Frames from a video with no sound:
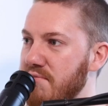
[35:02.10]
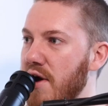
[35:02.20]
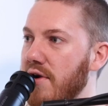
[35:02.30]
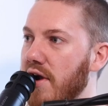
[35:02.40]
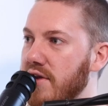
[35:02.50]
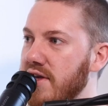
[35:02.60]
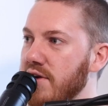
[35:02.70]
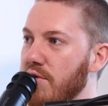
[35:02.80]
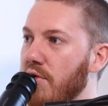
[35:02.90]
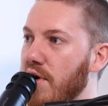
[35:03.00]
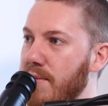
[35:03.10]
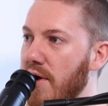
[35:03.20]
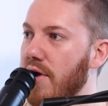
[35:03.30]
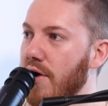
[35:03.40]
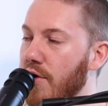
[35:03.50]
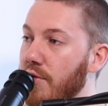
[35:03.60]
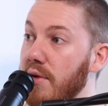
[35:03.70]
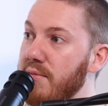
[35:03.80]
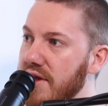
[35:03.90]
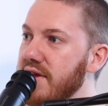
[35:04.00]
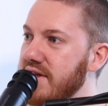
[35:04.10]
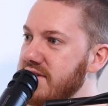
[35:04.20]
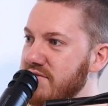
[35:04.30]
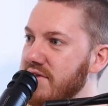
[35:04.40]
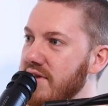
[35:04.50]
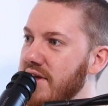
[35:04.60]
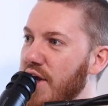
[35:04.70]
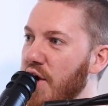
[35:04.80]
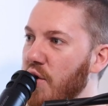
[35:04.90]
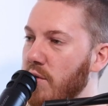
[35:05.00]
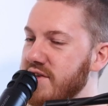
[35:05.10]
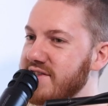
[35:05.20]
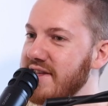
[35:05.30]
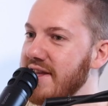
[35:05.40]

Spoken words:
about our gear or about our own abilities, really. We're just